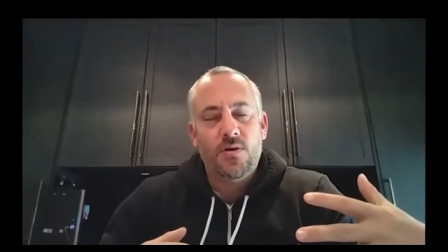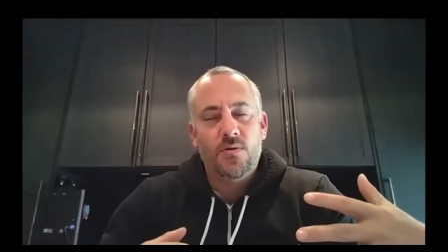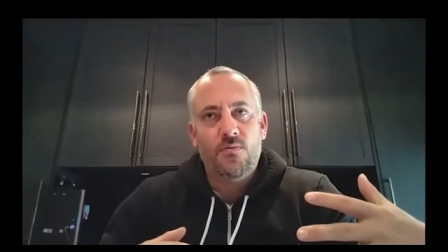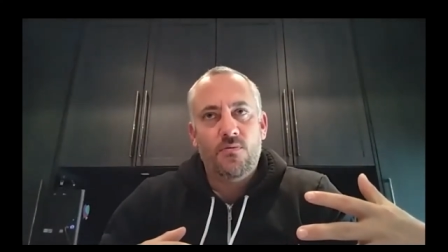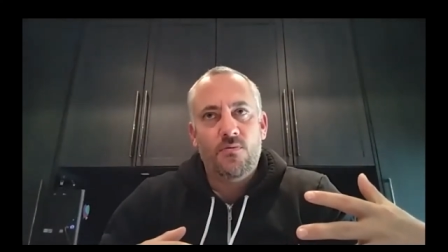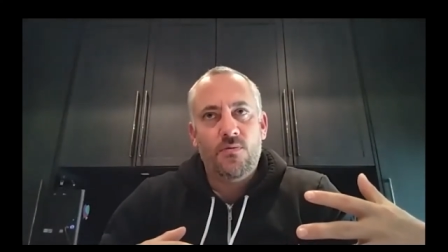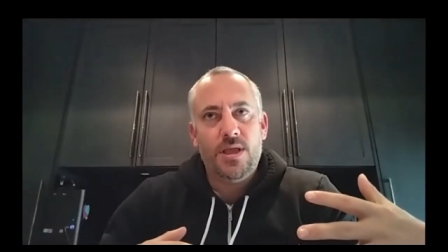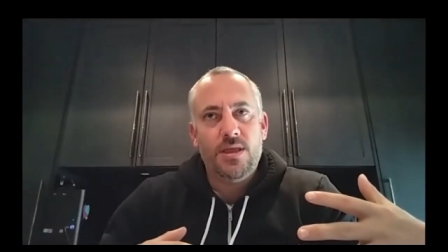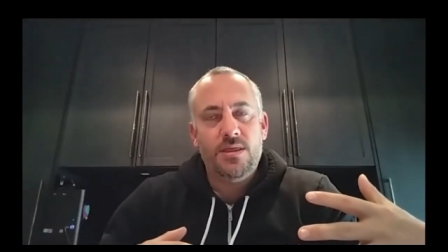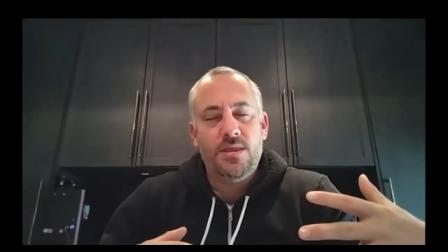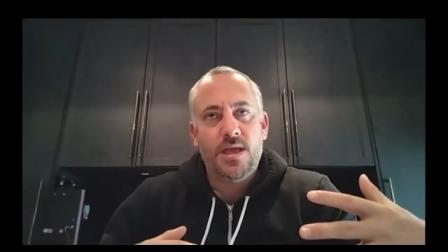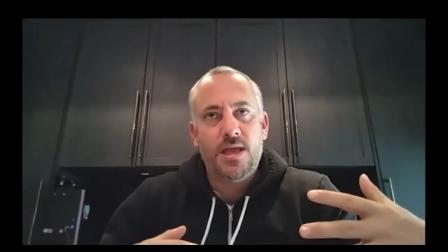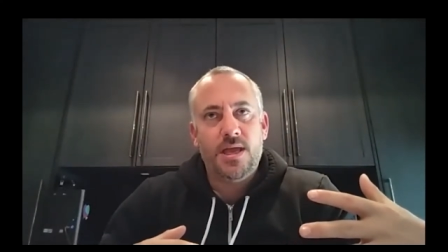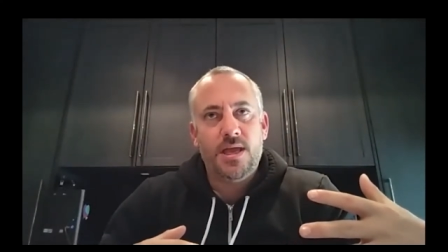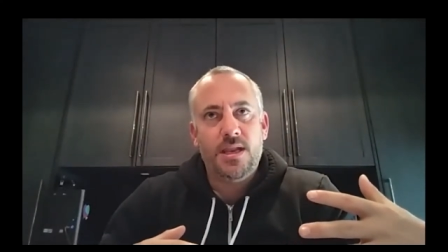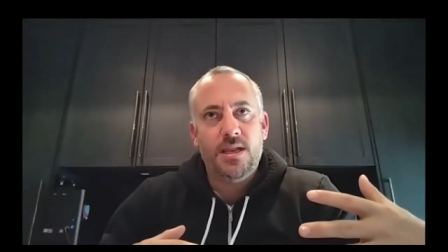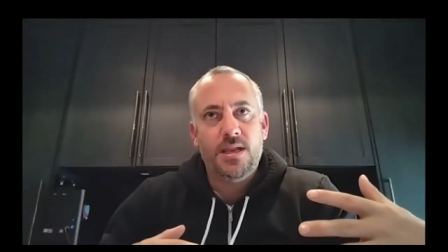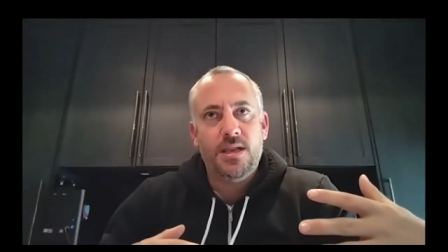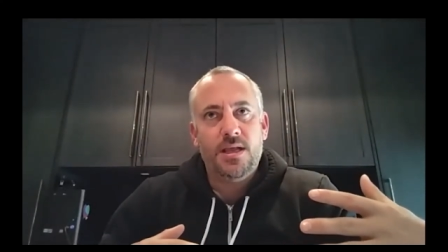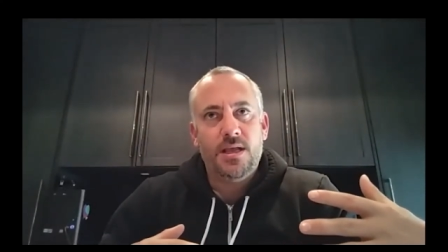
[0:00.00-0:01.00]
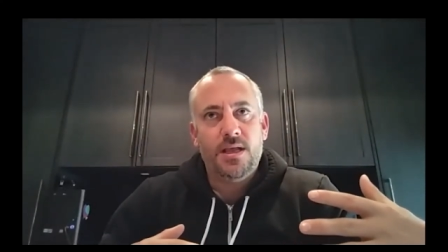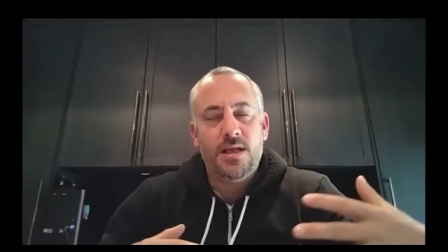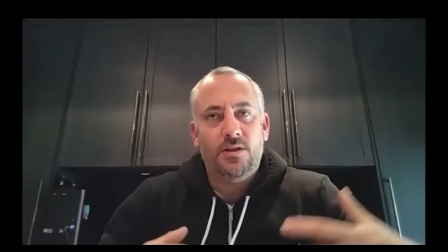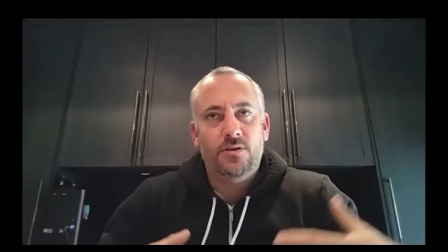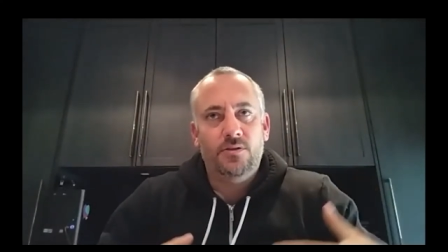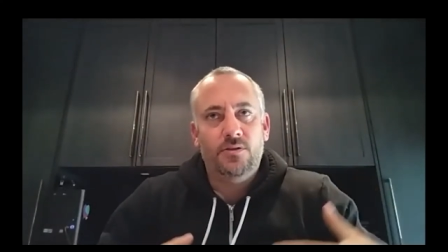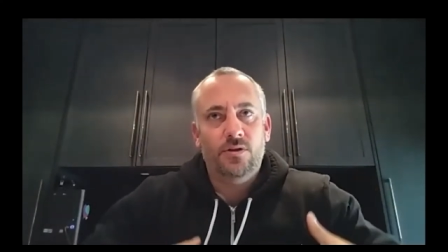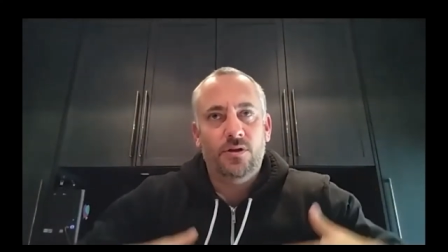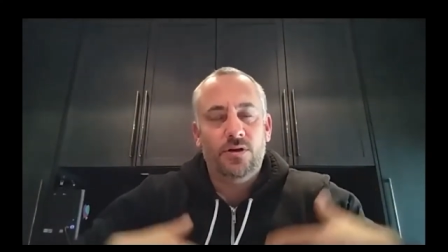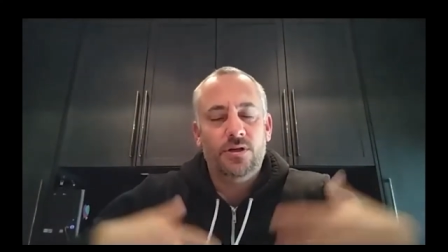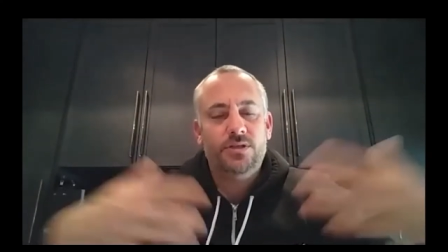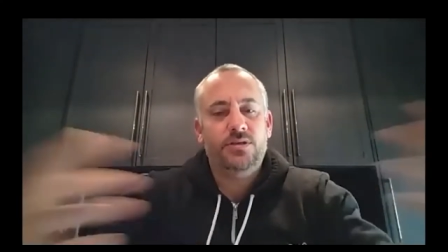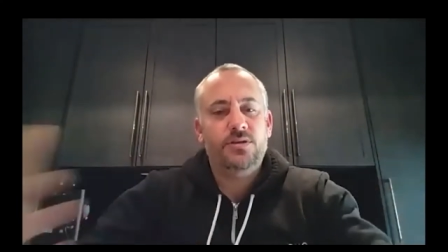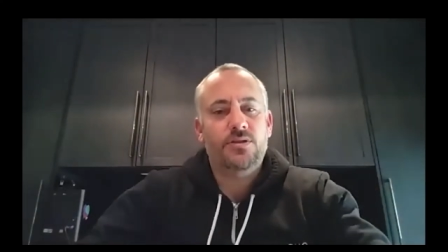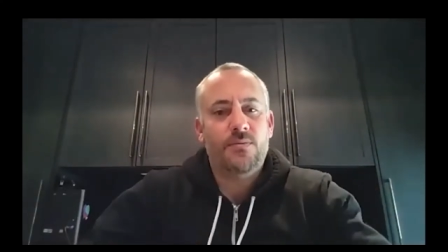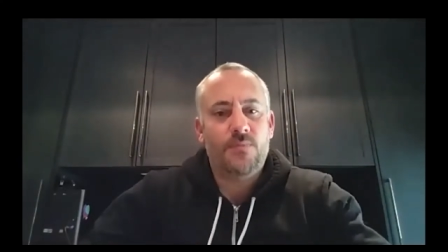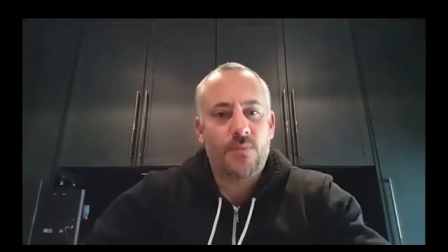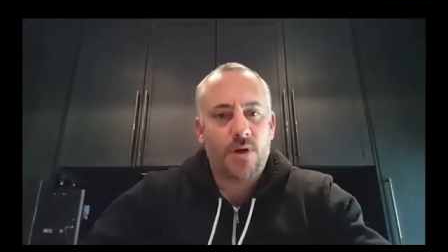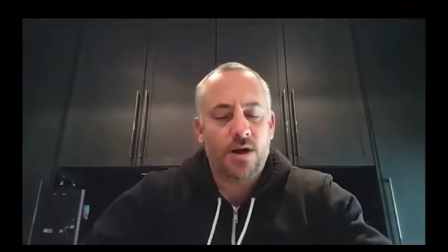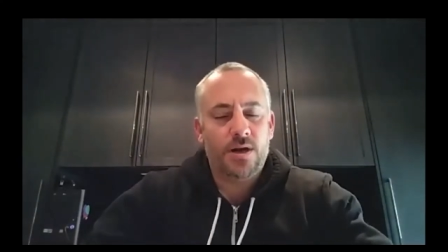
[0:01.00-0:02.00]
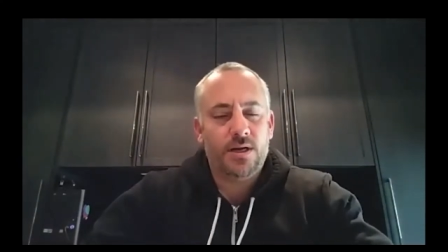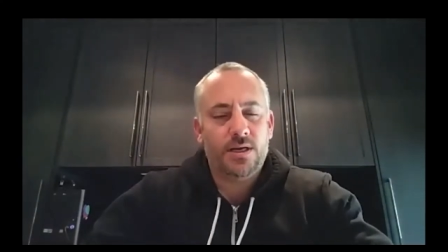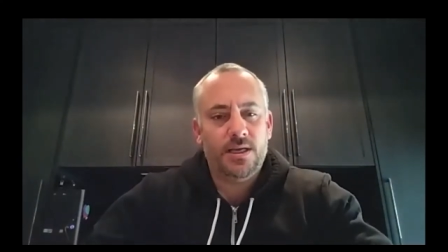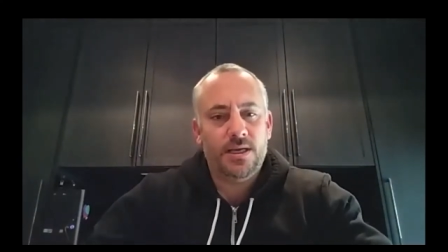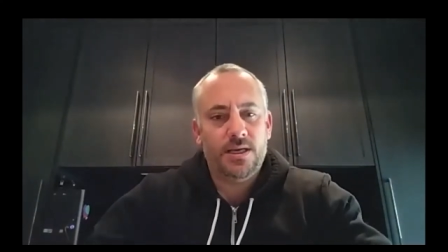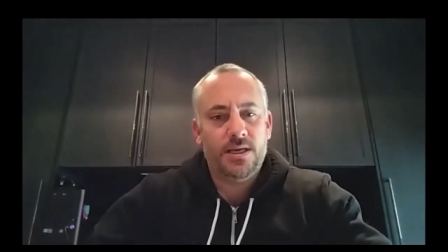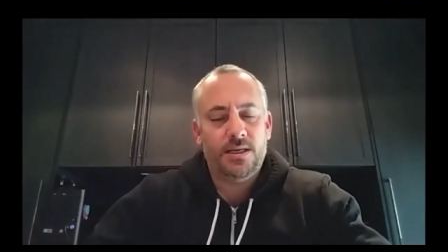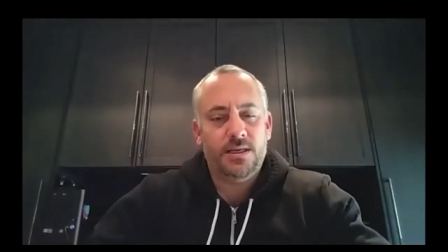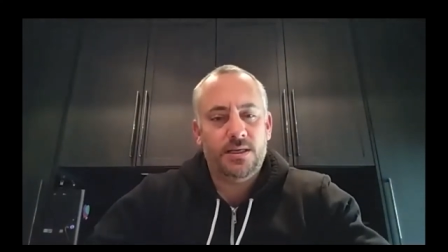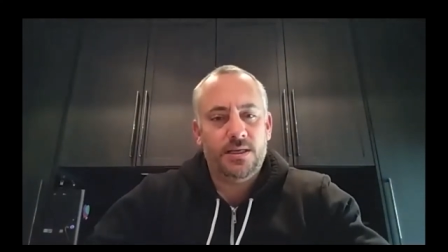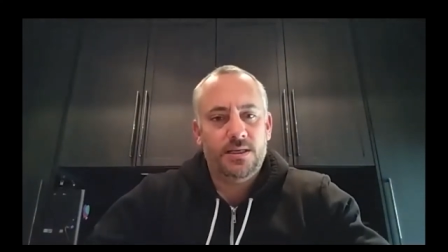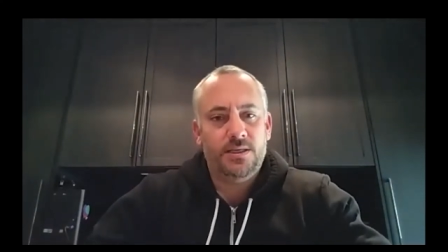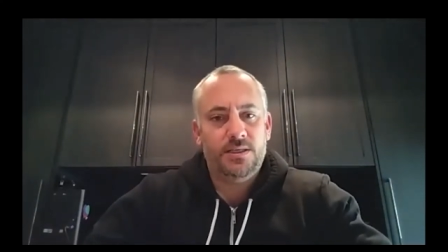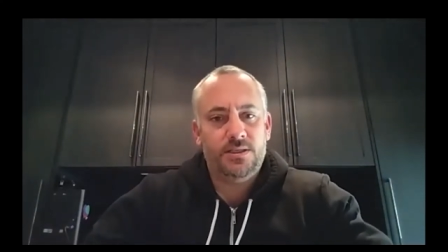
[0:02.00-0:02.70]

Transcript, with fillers: we then look to the market